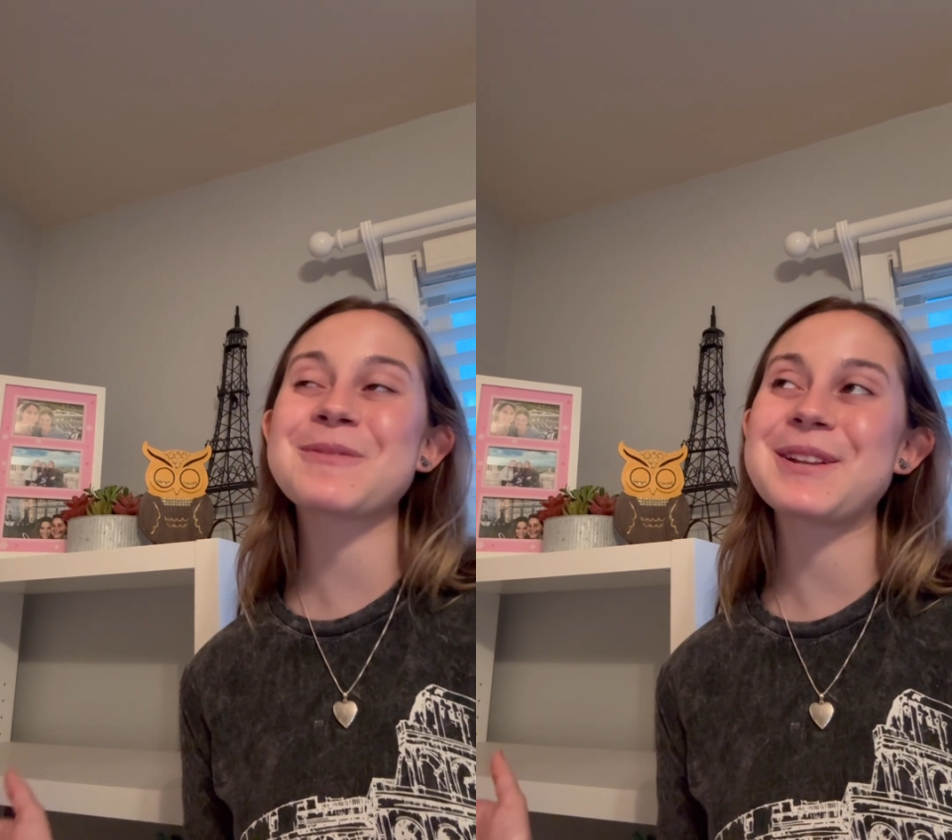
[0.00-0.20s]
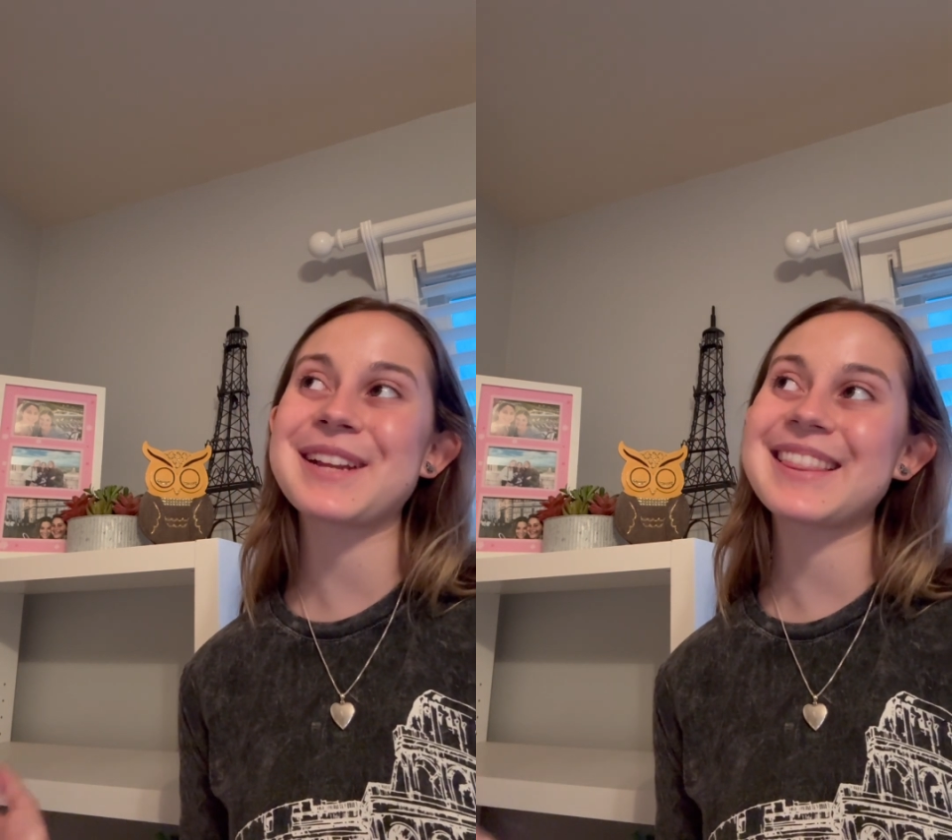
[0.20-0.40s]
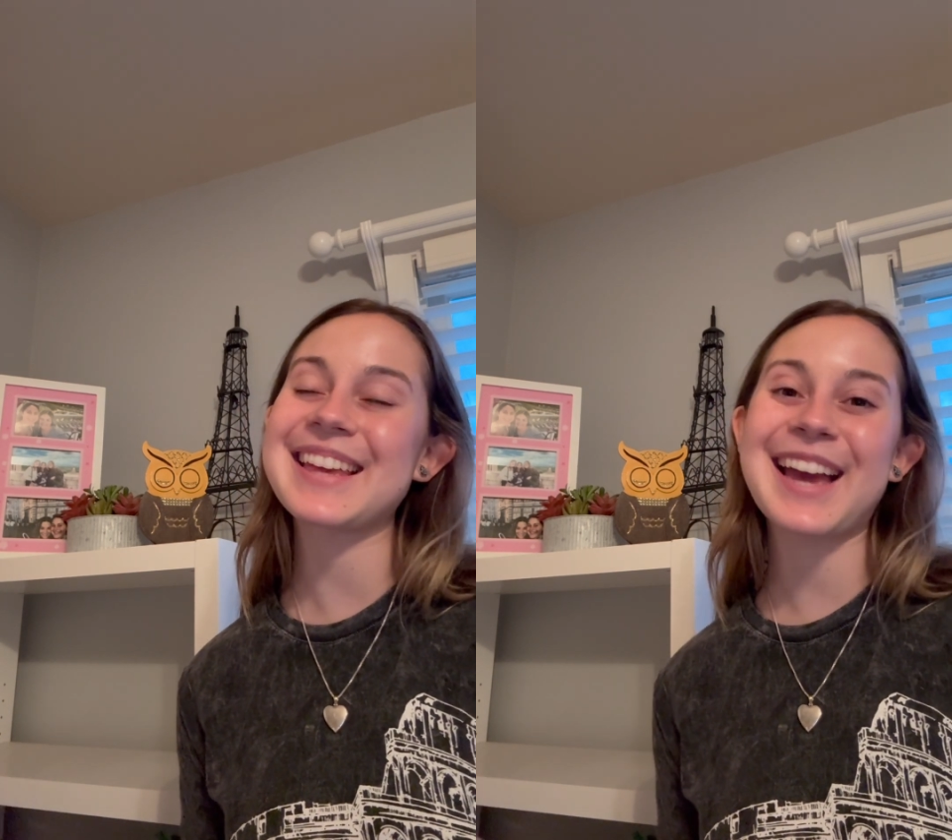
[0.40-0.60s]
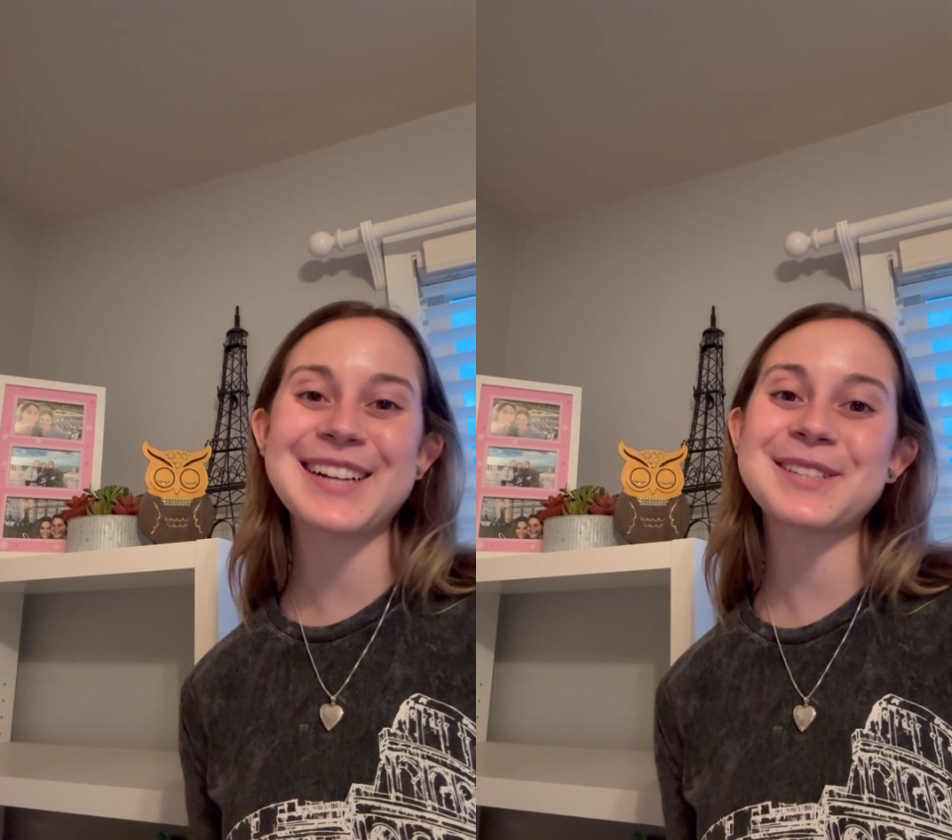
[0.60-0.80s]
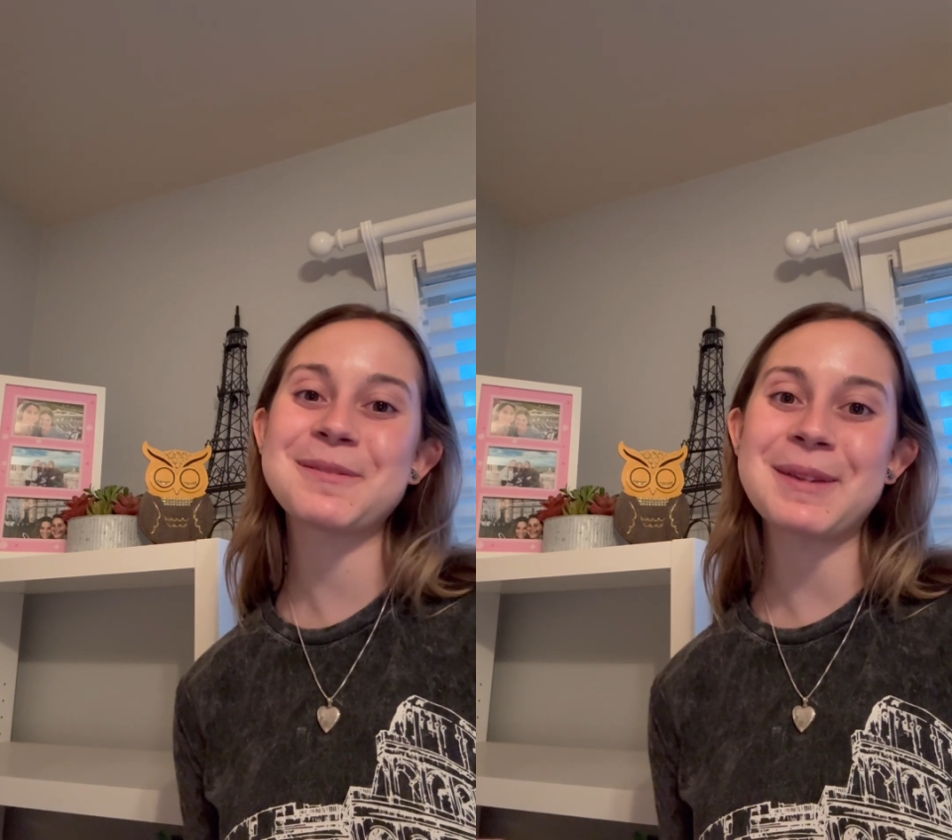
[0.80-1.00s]
which I think
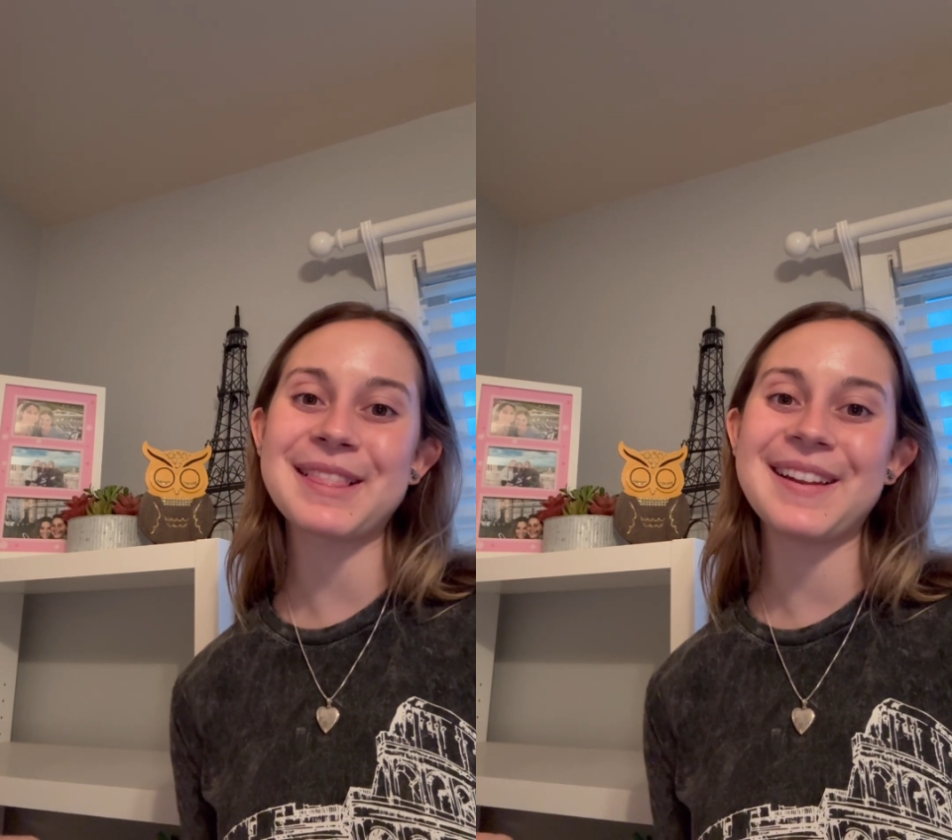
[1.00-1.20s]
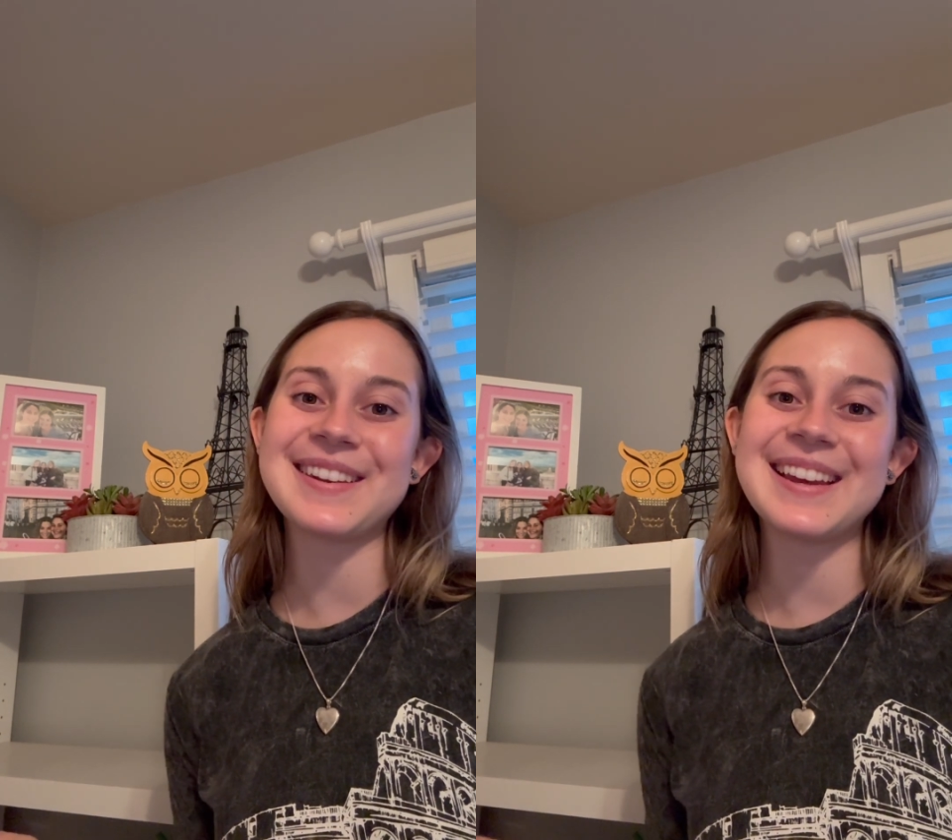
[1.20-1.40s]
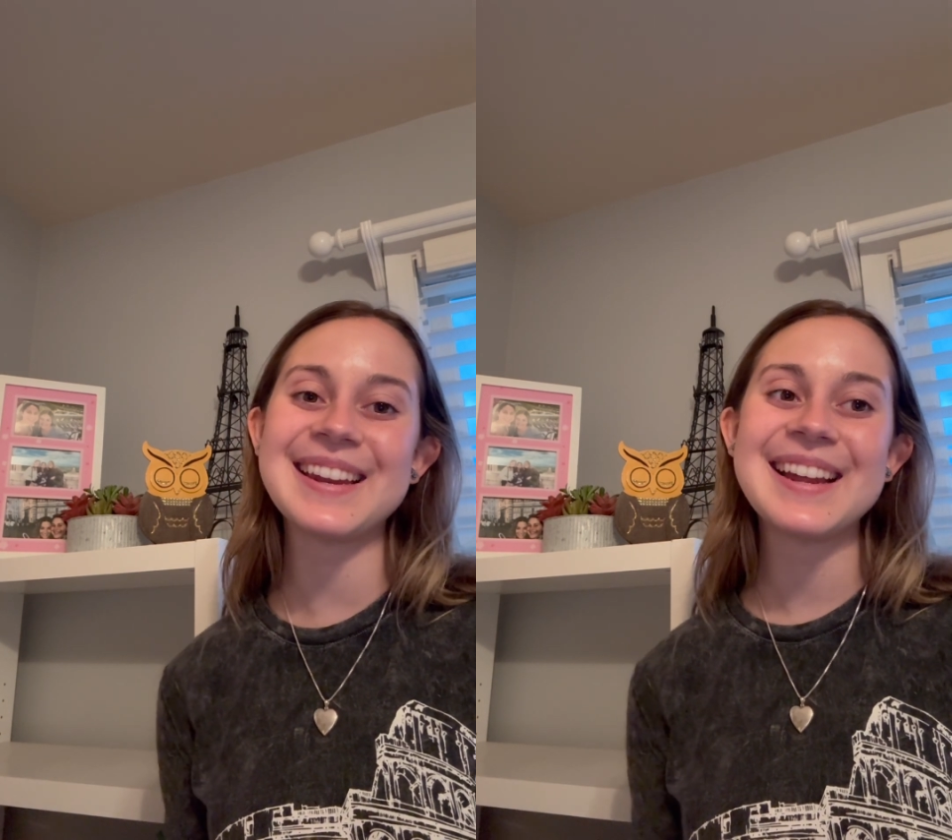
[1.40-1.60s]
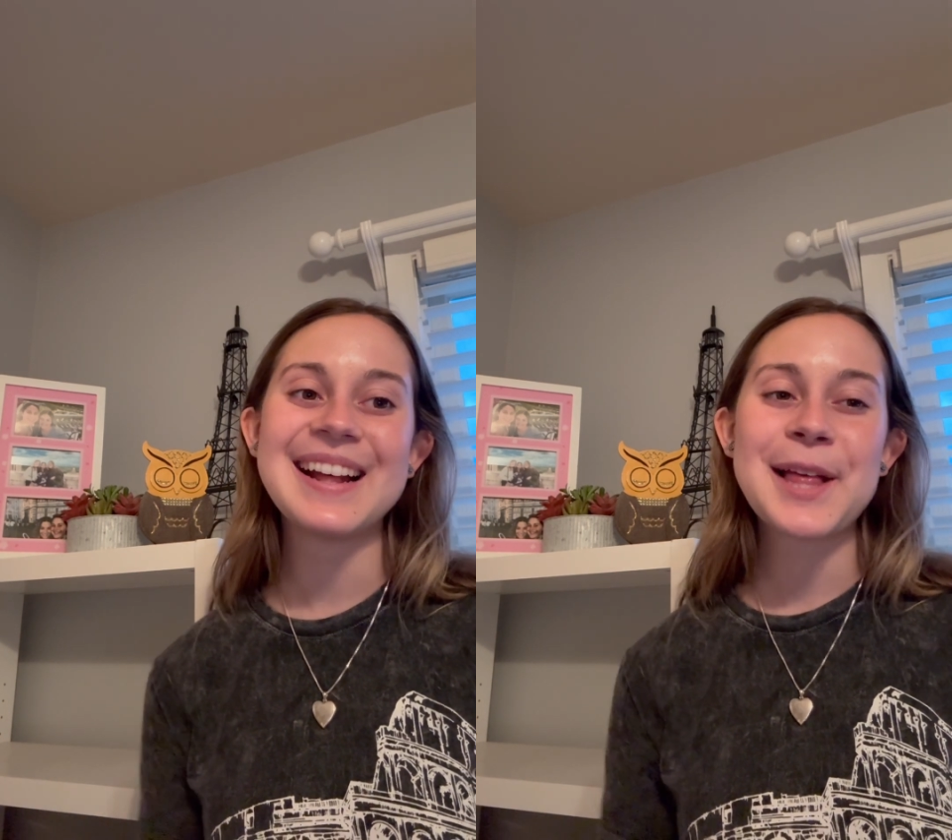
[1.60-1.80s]
has to be London.